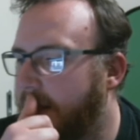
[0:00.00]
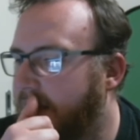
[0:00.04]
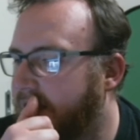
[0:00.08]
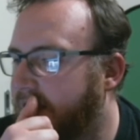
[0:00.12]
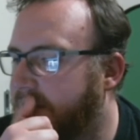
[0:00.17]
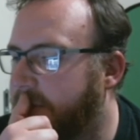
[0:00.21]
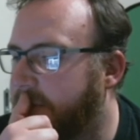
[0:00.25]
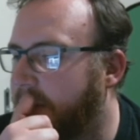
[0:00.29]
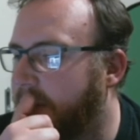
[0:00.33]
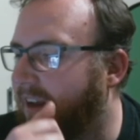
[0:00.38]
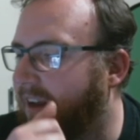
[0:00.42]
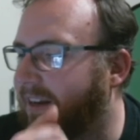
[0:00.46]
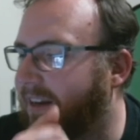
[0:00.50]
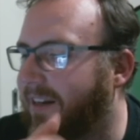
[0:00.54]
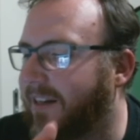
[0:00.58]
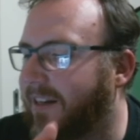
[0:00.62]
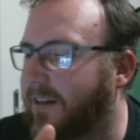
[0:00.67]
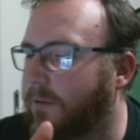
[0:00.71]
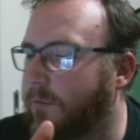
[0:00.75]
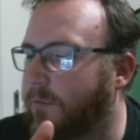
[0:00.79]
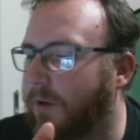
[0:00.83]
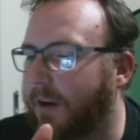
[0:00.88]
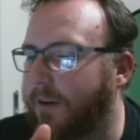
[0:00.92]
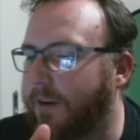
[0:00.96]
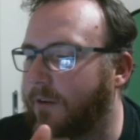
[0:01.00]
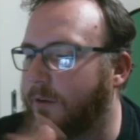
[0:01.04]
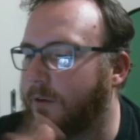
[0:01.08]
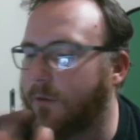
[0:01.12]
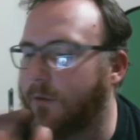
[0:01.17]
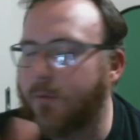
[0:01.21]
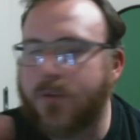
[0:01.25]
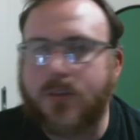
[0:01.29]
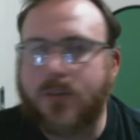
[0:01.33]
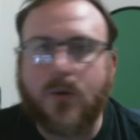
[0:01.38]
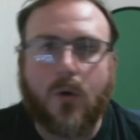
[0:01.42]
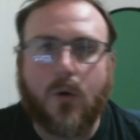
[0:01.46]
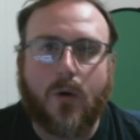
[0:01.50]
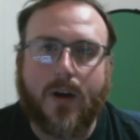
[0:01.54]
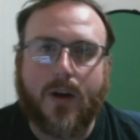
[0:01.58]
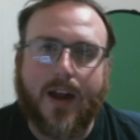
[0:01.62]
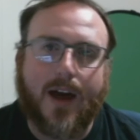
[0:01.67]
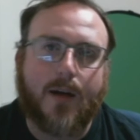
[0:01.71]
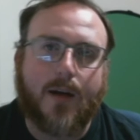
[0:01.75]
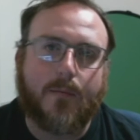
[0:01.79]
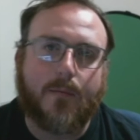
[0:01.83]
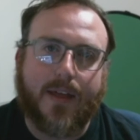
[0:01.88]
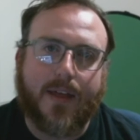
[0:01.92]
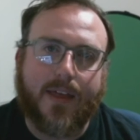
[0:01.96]
So anyone who was caught
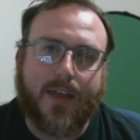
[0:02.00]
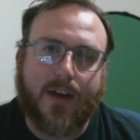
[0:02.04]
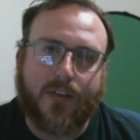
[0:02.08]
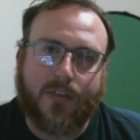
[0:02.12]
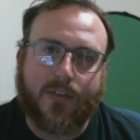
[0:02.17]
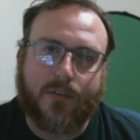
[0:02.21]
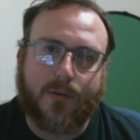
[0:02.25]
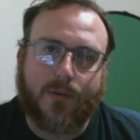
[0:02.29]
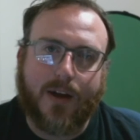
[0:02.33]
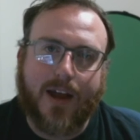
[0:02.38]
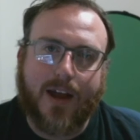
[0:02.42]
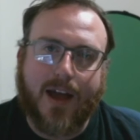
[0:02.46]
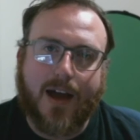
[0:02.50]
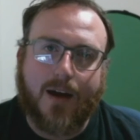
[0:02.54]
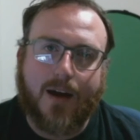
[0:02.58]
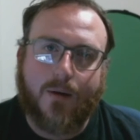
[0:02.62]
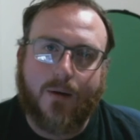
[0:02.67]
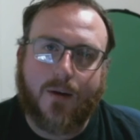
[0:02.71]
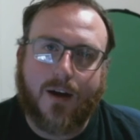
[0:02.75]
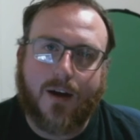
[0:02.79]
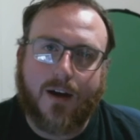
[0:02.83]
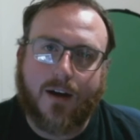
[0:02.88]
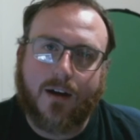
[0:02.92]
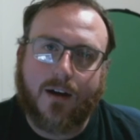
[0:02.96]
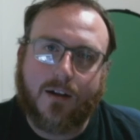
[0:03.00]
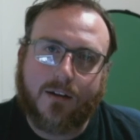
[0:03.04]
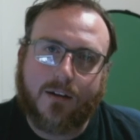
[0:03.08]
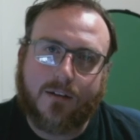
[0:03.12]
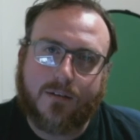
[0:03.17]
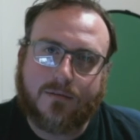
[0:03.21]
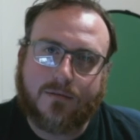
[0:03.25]
out by that 3 hour